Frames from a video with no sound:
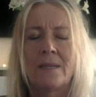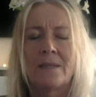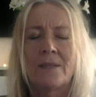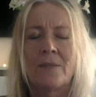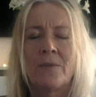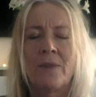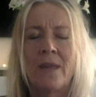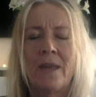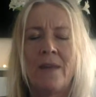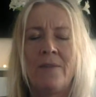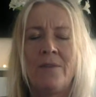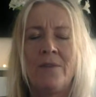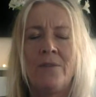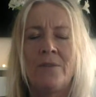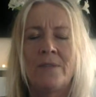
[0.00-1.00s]
So,
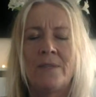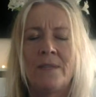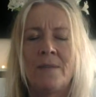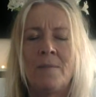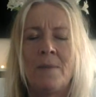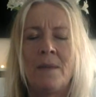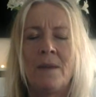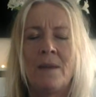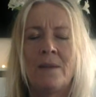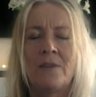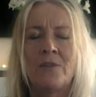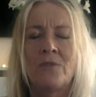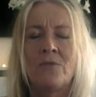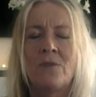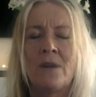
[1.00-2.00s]
whatever you see
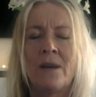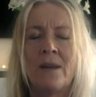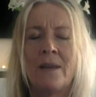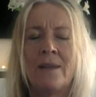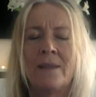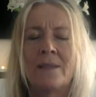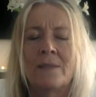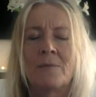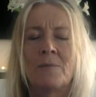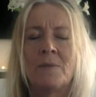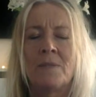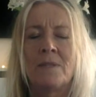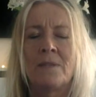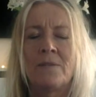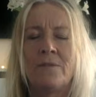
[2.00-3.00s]
behind your eyelids will
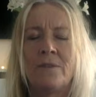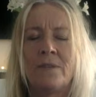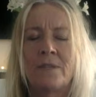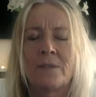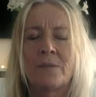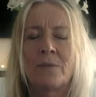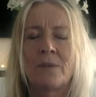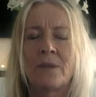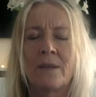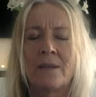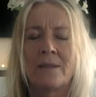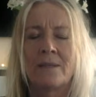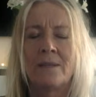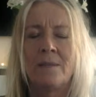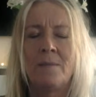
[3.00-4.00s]
be different to what I
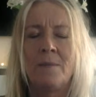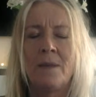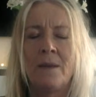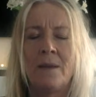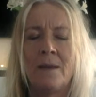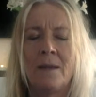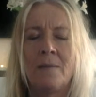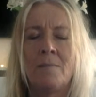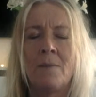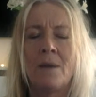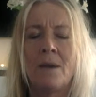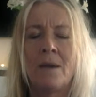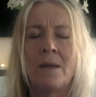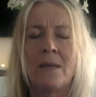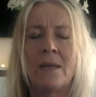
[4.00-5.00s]
see behind
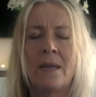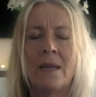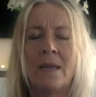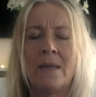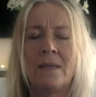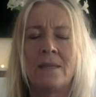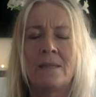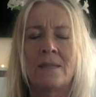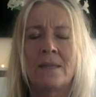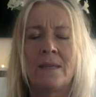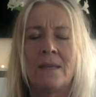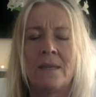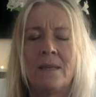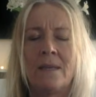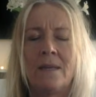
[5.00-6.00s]
mine. And
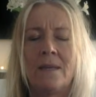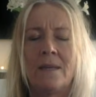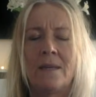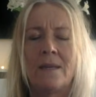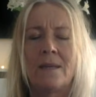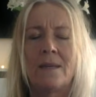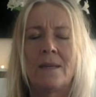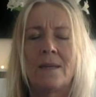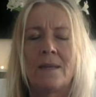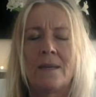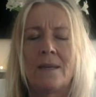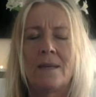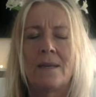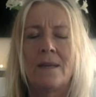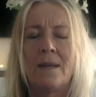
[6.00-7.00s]

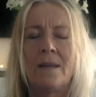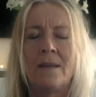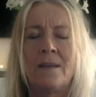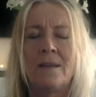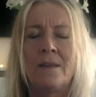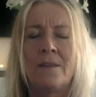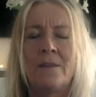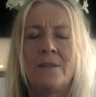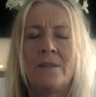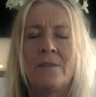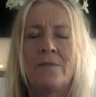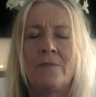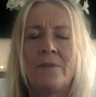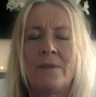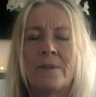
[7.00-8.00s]
another
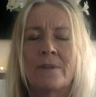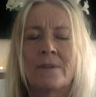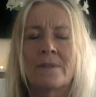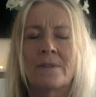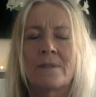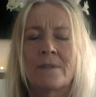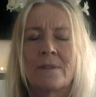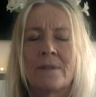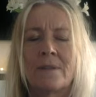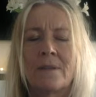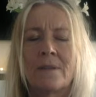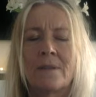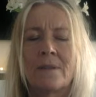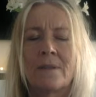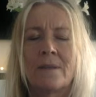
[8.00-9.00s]
difference
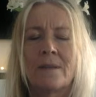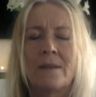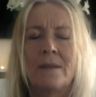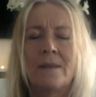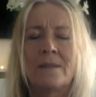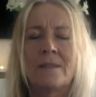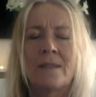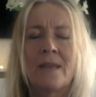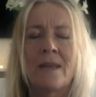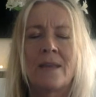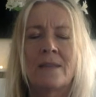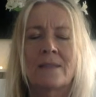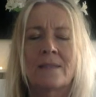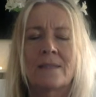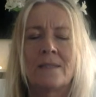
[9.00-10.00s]
is
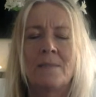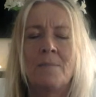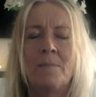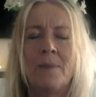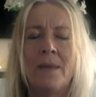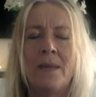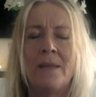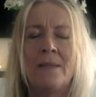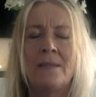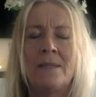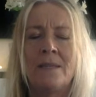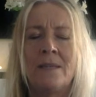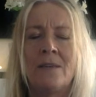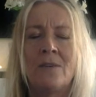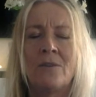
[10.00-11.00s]
that
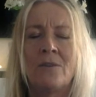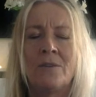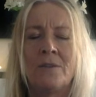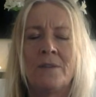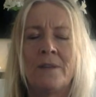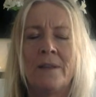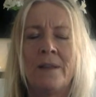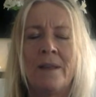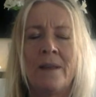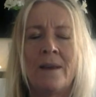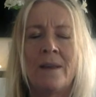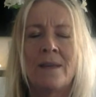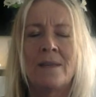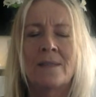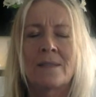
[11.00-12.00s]
depending on the
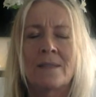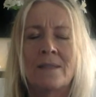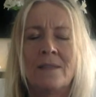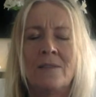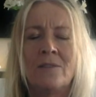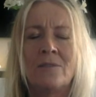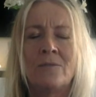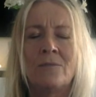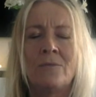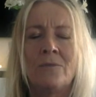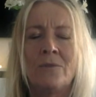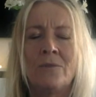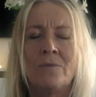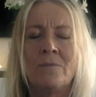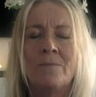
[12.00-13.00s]
light in your
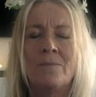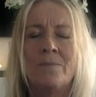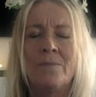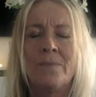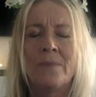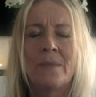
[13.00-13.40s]
room,